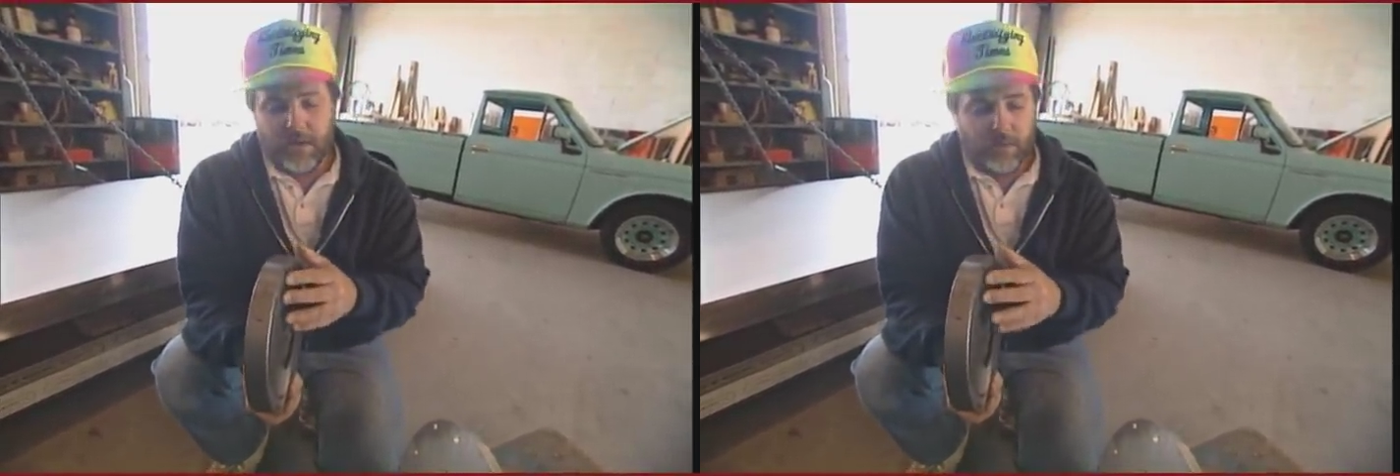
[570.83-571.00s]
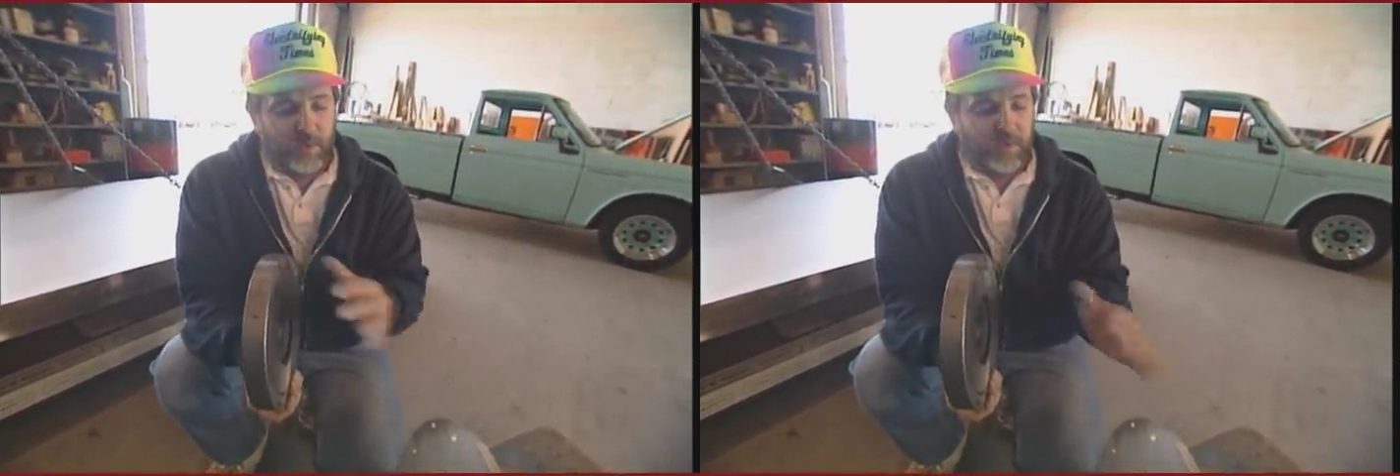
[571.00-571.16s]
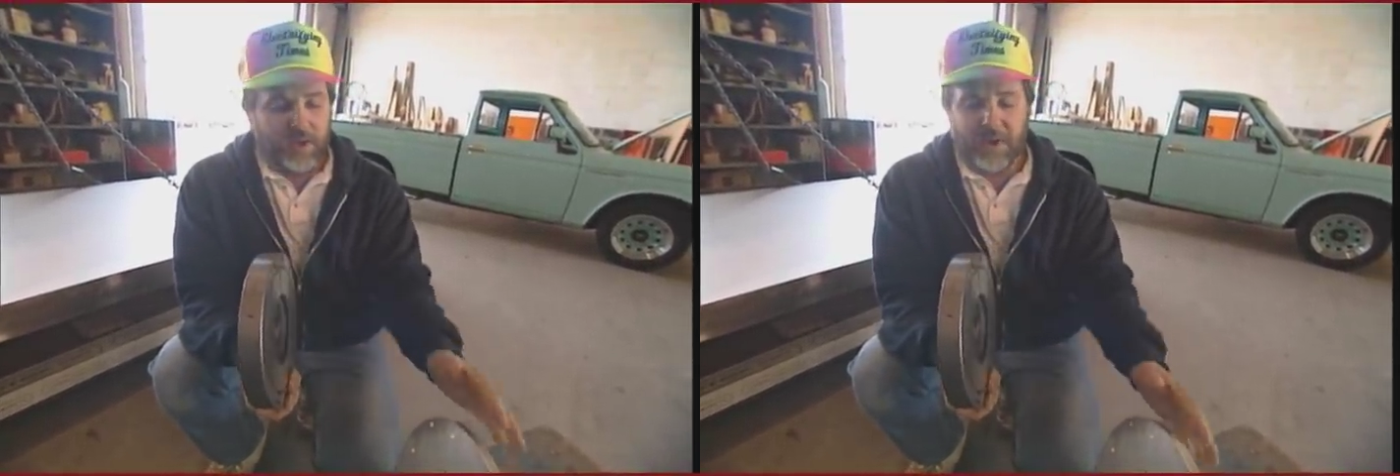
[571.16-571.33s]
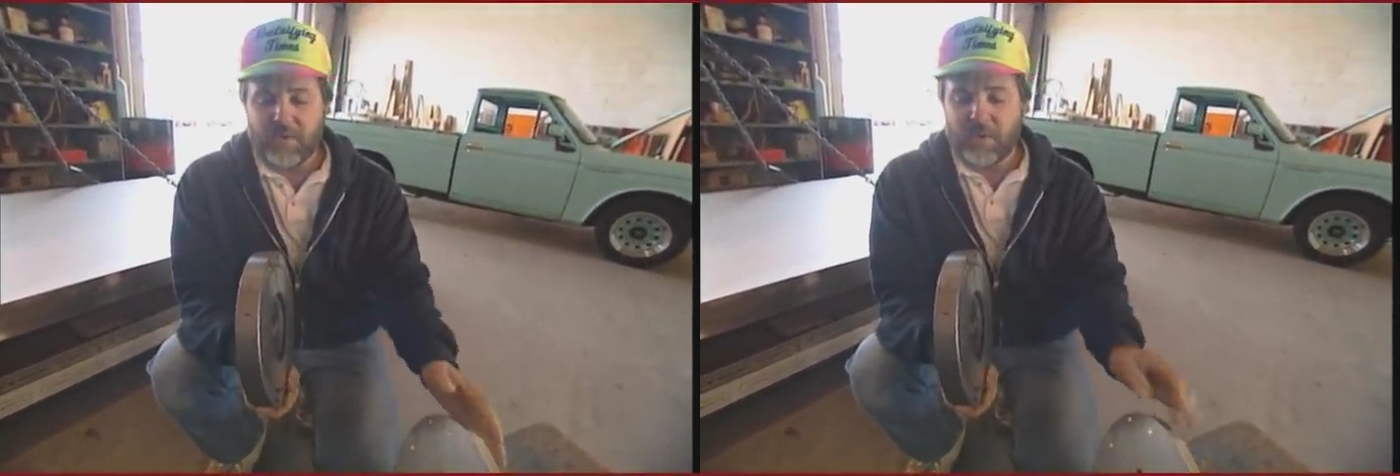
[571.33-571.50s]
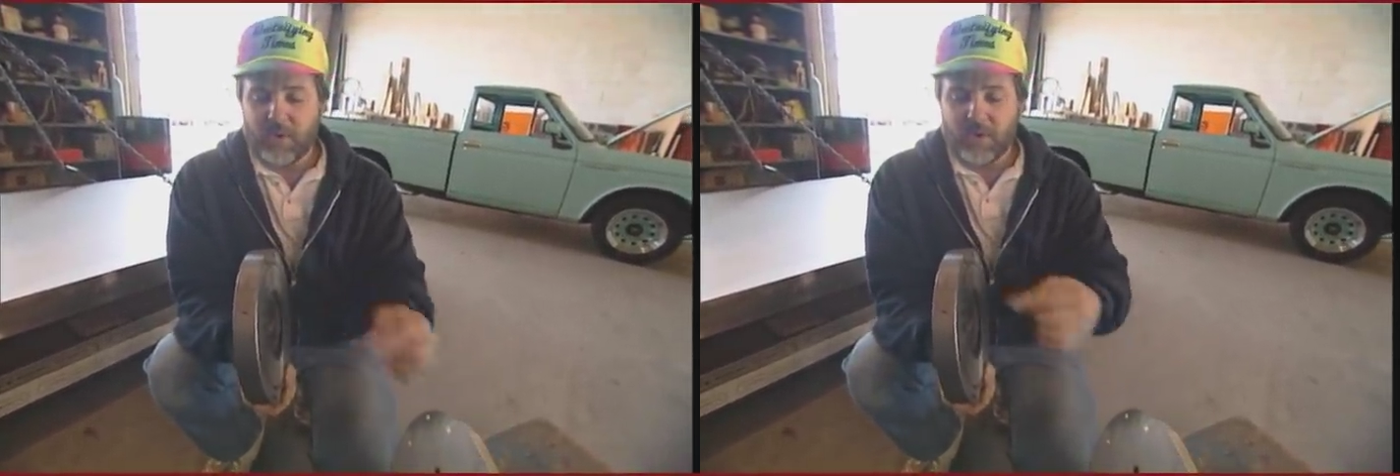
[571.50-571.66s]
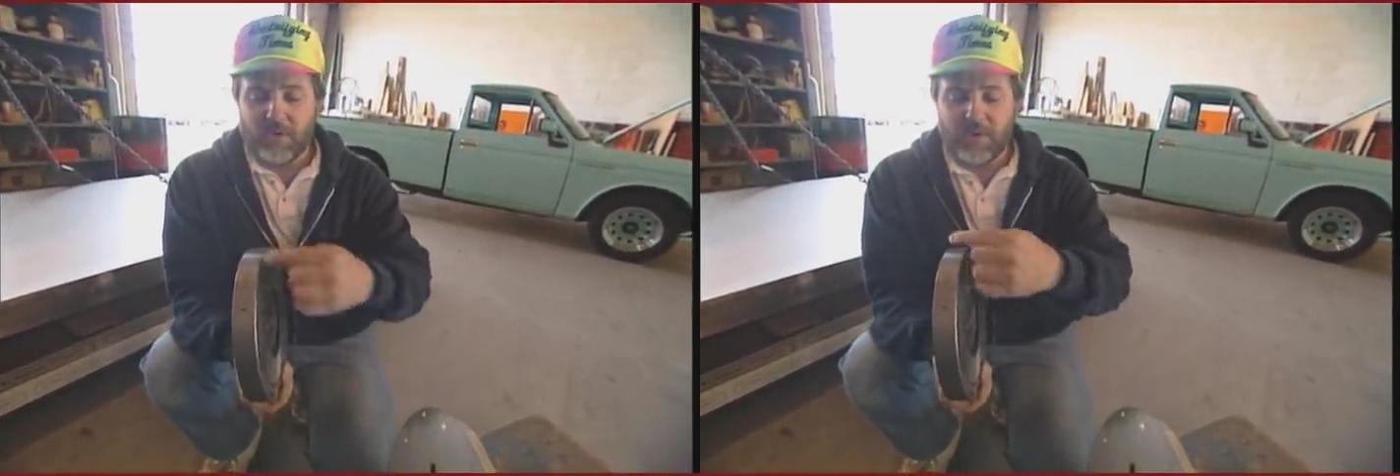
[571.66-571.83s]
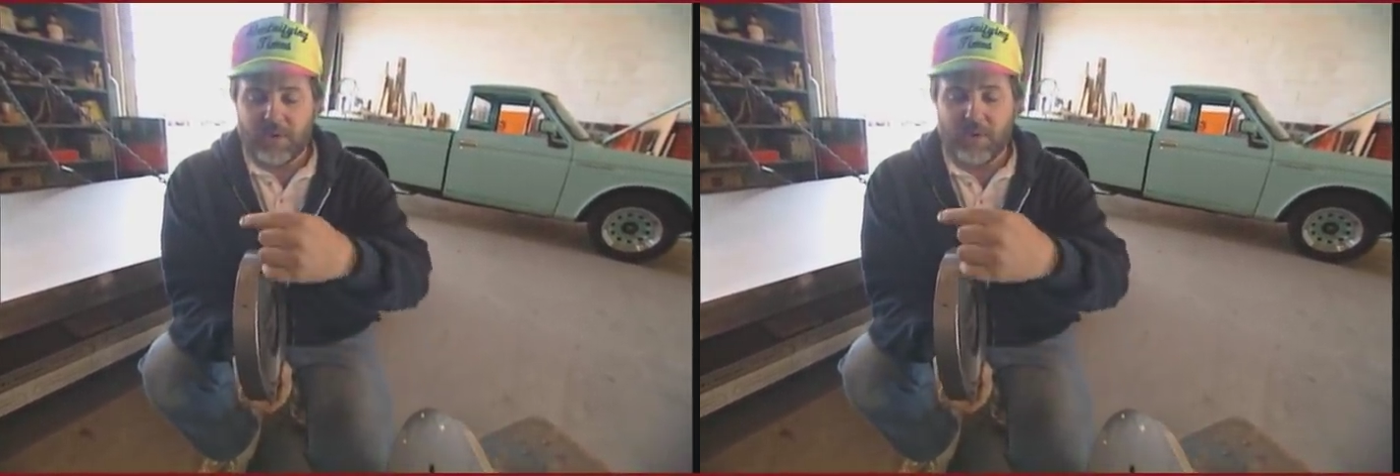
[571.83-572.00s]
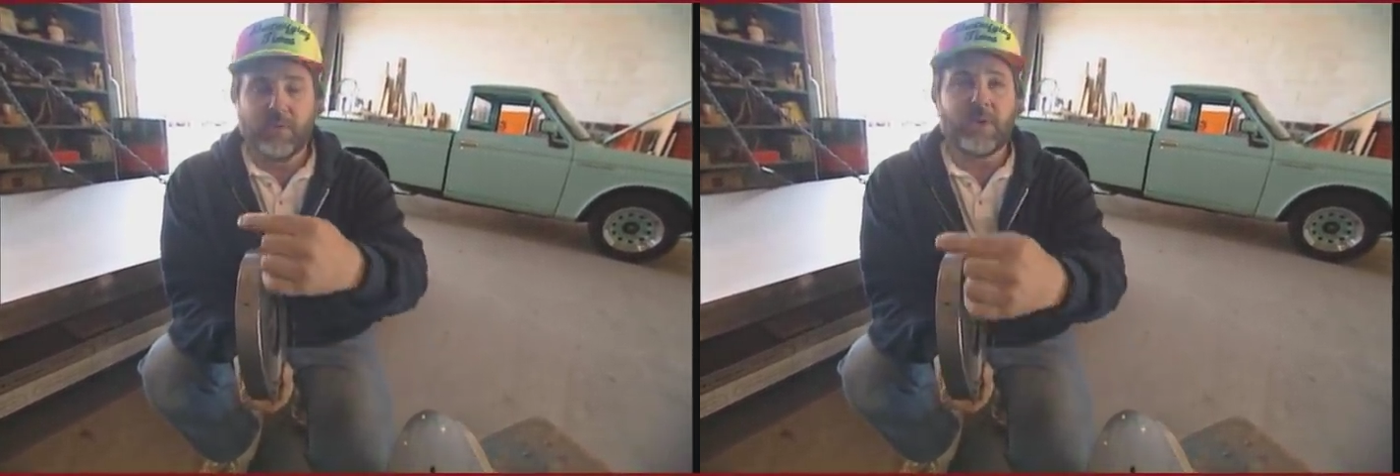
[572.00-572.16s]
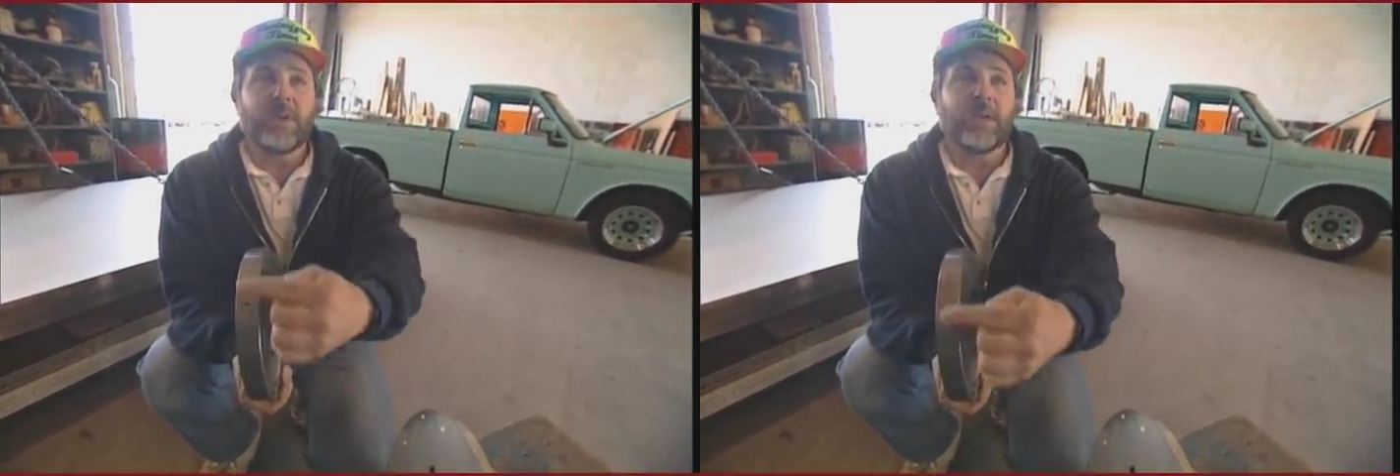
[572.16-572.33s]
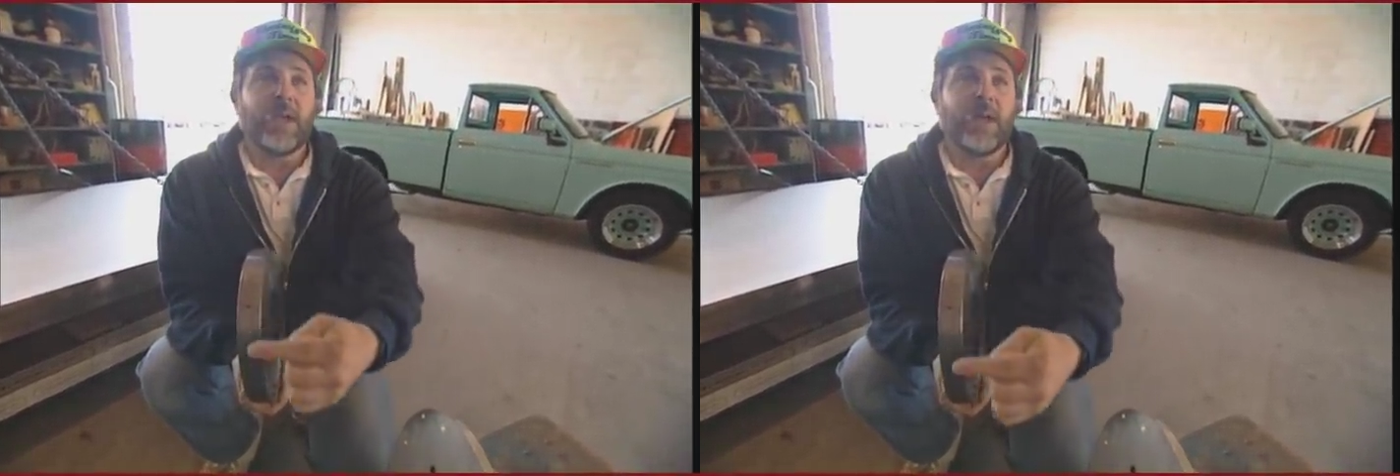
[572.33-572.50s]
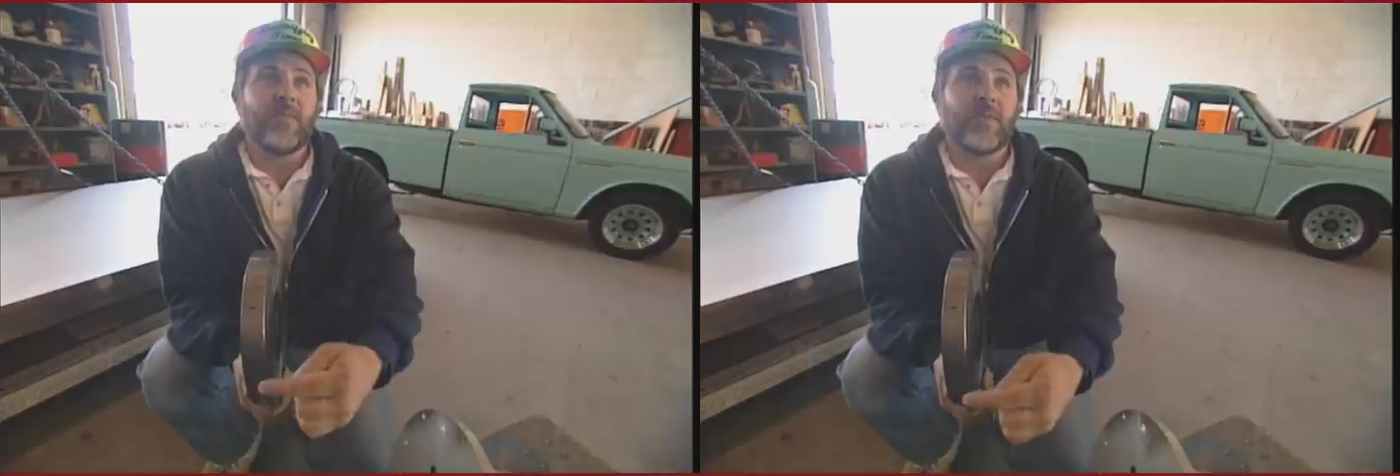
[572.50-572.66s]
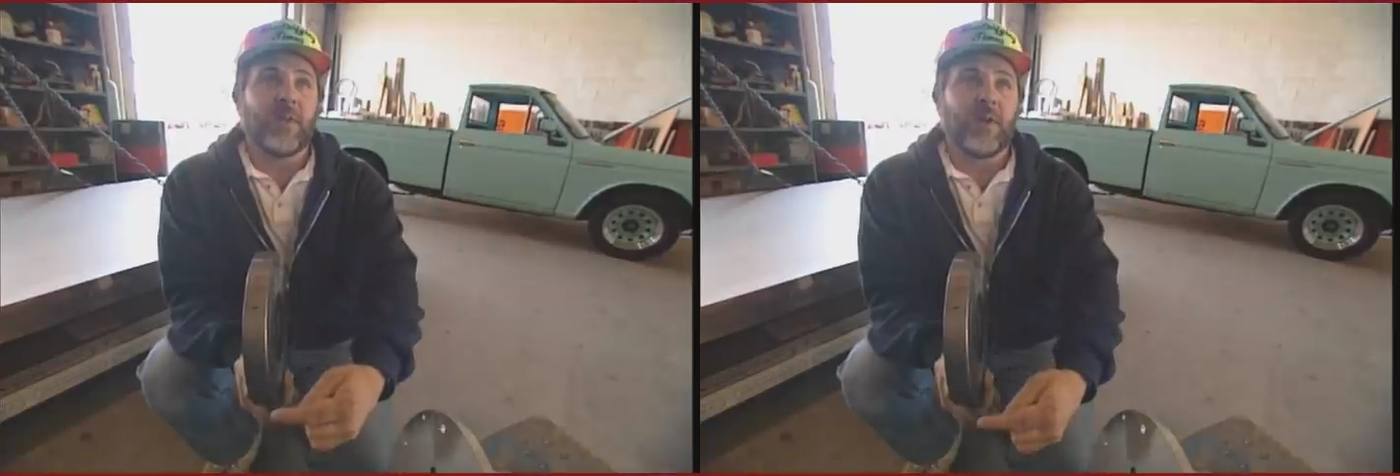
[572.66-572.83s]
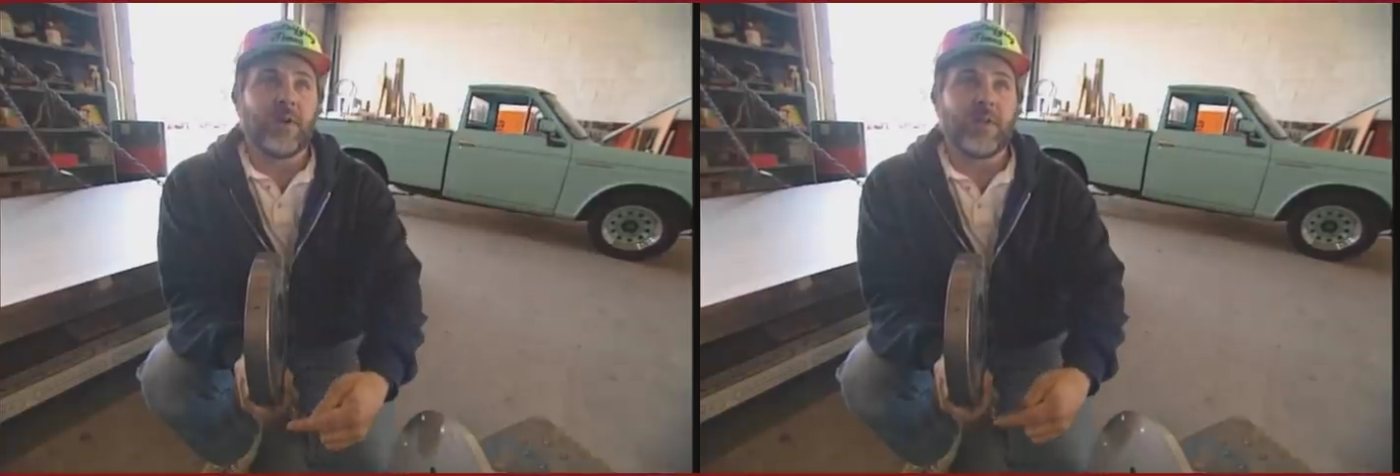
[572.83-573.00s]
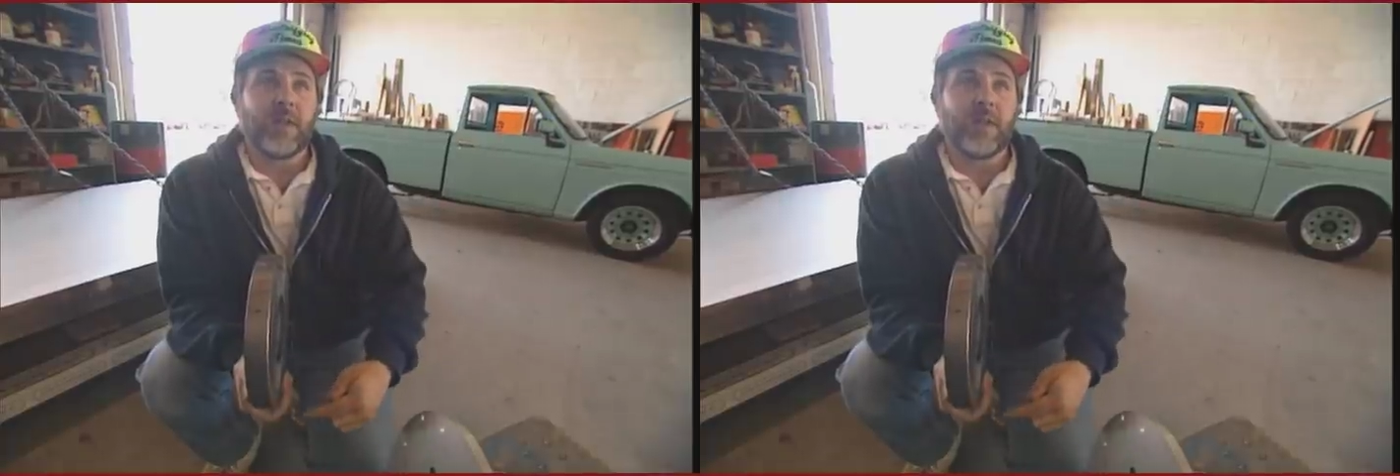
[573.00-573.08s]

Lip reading: With the electric motor, there's no need to have the large